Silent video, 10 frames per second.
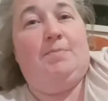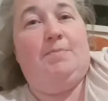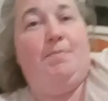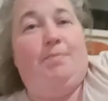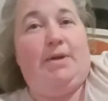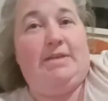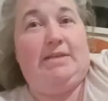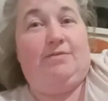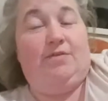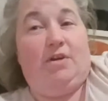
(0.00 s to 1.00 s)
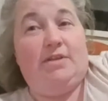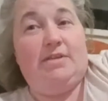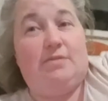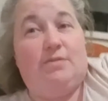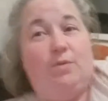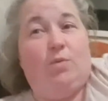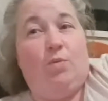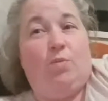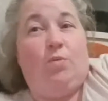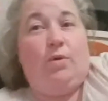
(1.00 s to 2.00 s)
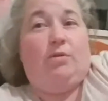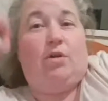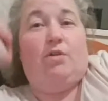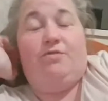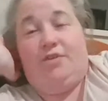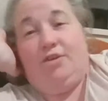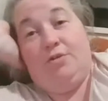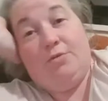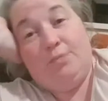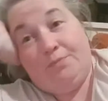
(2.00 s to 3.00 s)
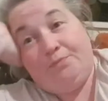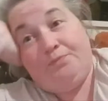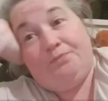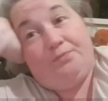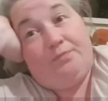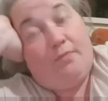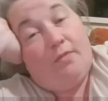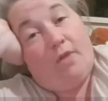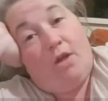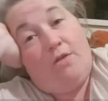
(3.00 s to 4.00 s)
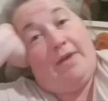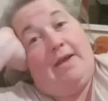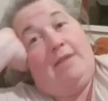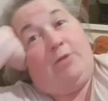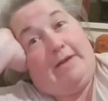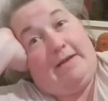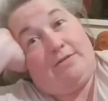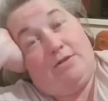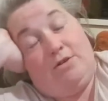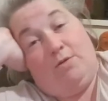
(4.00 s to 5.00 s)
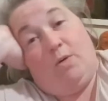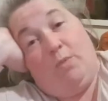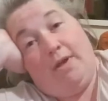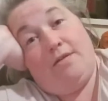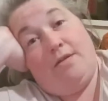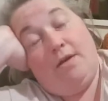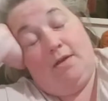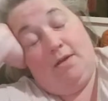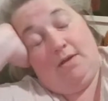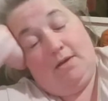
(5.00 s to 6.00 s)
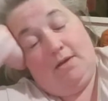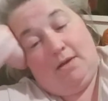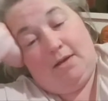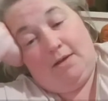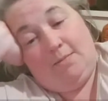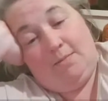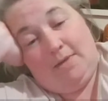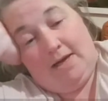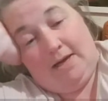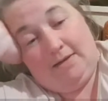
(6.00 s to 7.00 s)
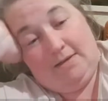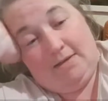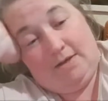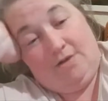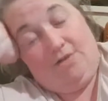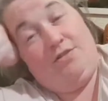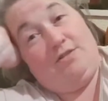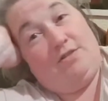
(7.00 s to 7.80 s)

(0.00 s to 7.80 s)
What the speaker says: biting flies will go for you over anybody else that you are with. And another